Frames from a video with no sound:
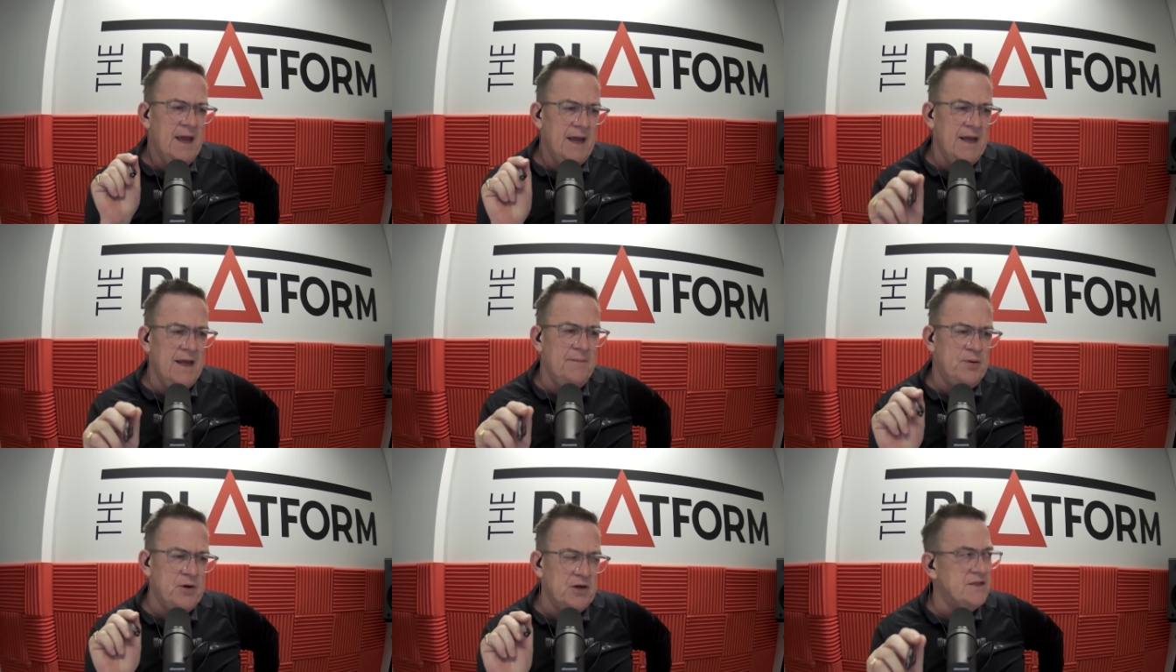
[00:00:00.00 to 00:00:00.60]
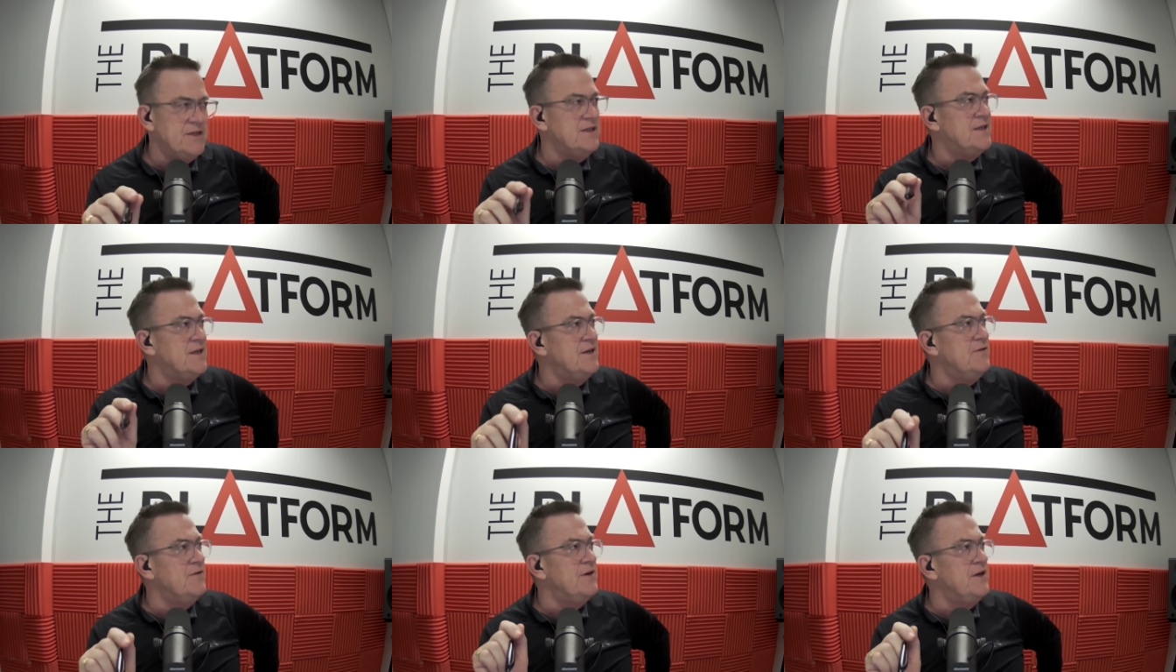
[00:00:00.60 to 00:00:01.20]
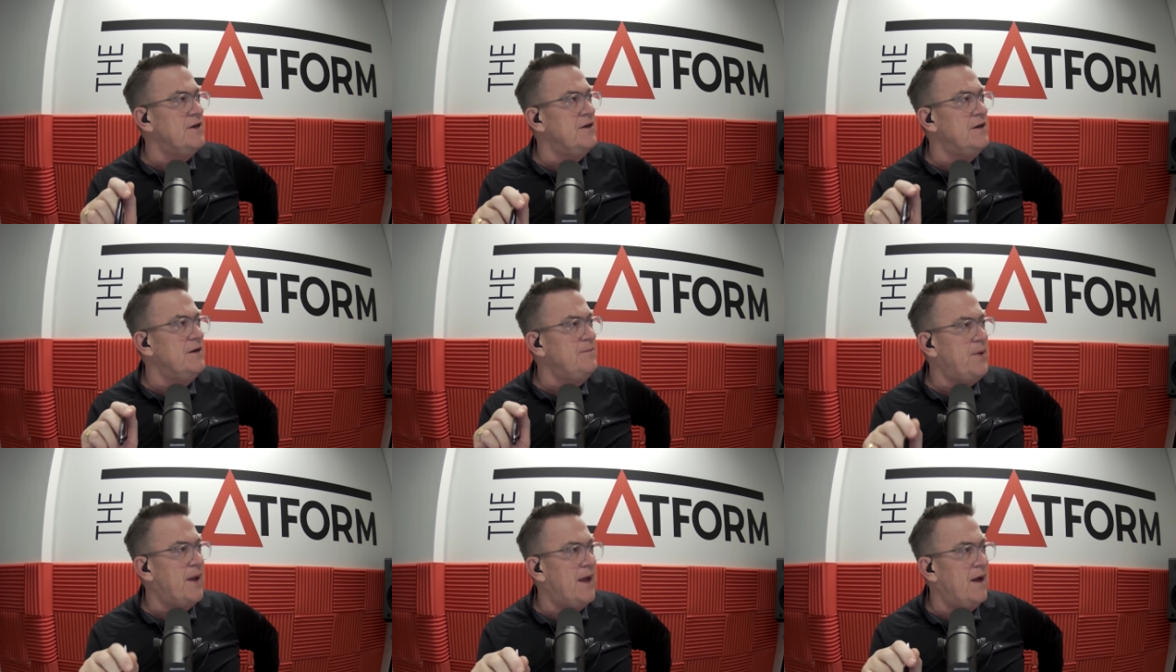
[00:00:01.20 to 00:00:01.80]
He put Jacinda Ardern
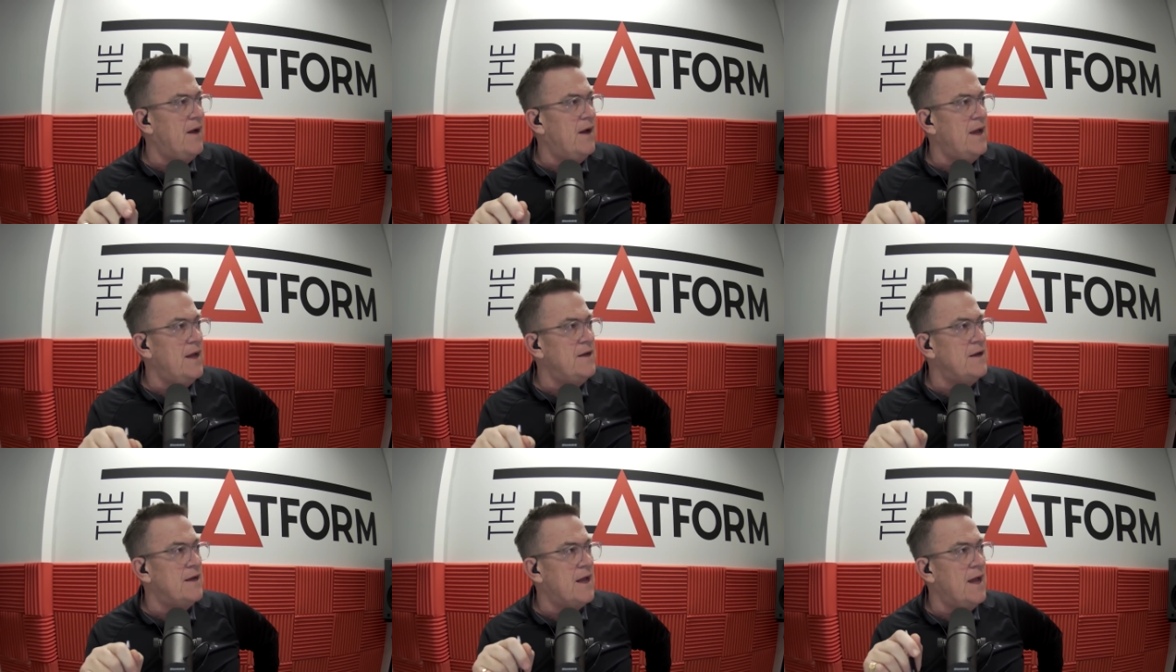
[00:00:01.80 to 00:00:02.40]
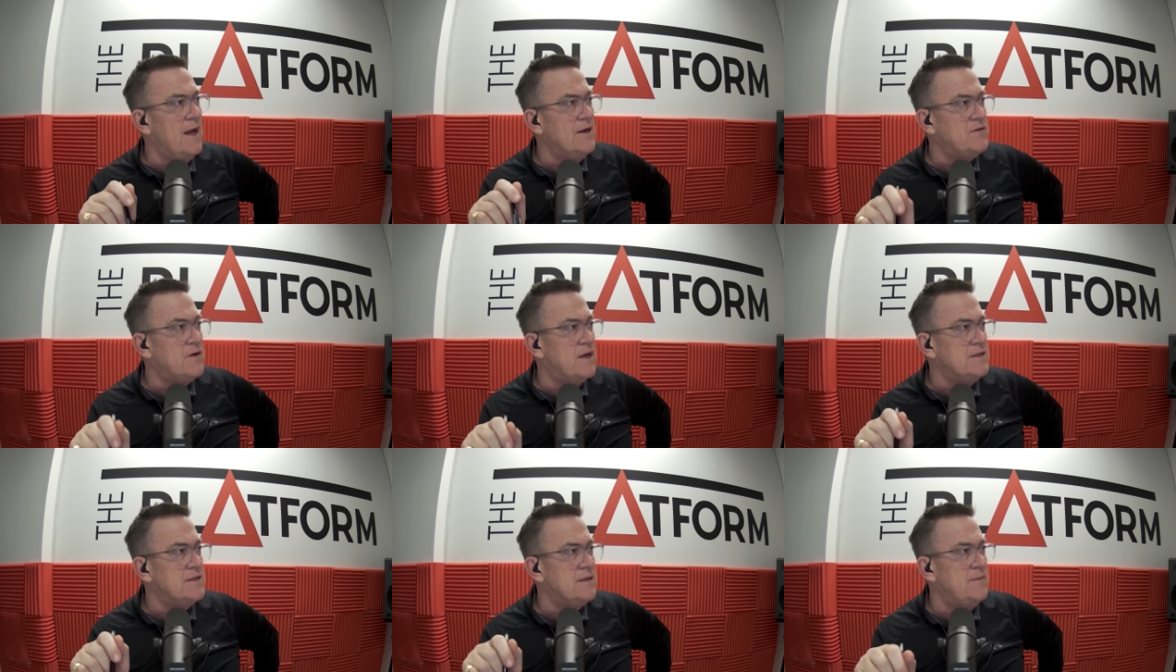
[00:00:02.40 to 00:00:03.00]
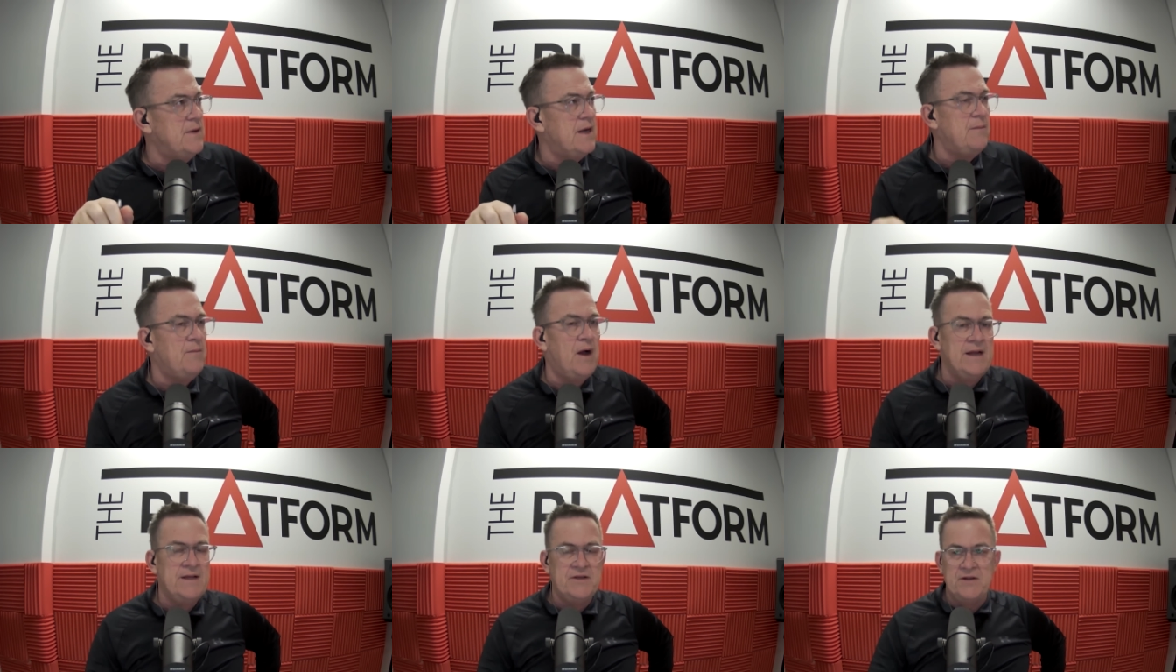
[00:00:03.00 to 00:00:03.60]
in power, and you can't trust him, and he
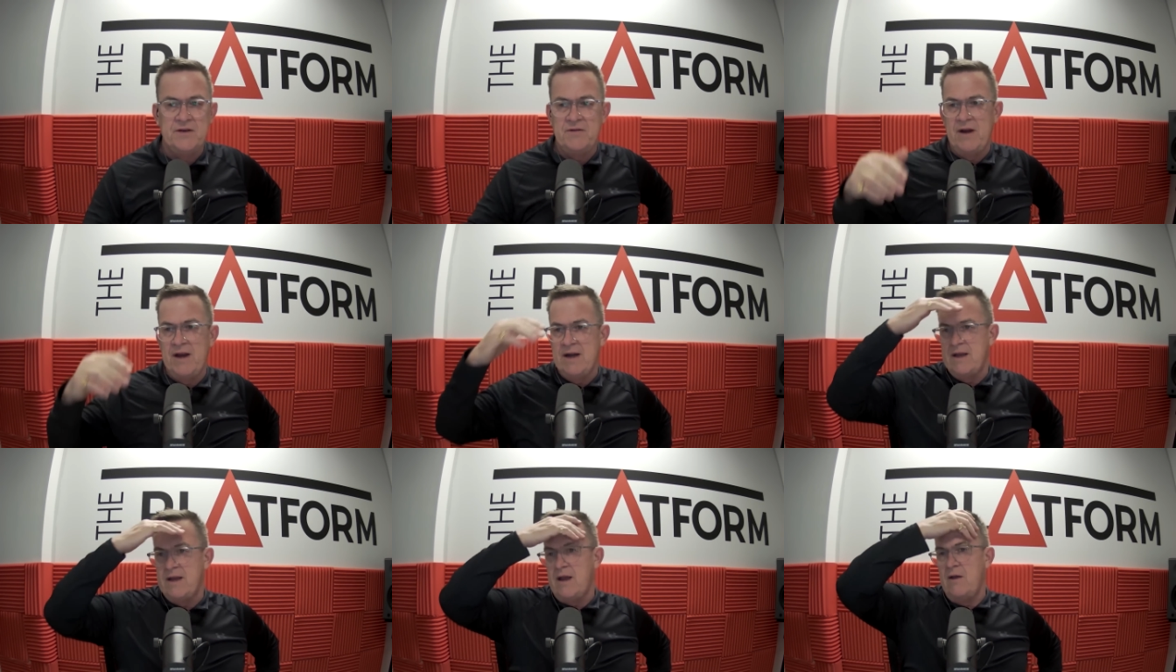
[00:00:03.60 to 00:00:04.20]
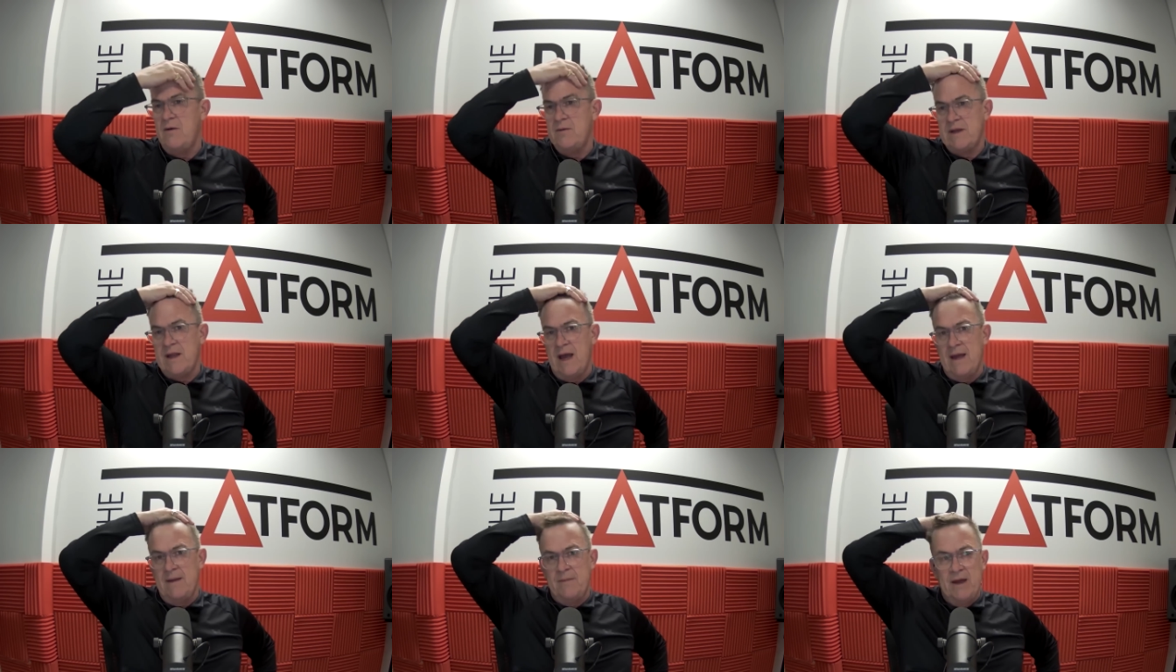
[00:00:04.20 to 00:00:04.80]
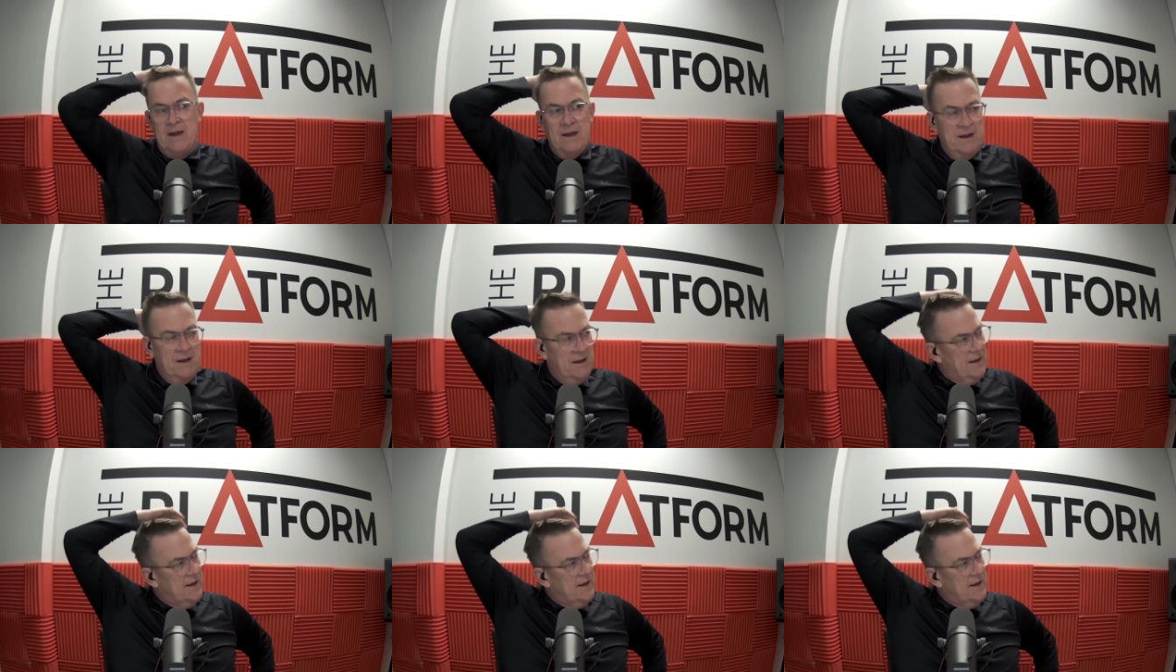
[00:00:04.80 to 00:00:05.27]
might turn around and go with Labor.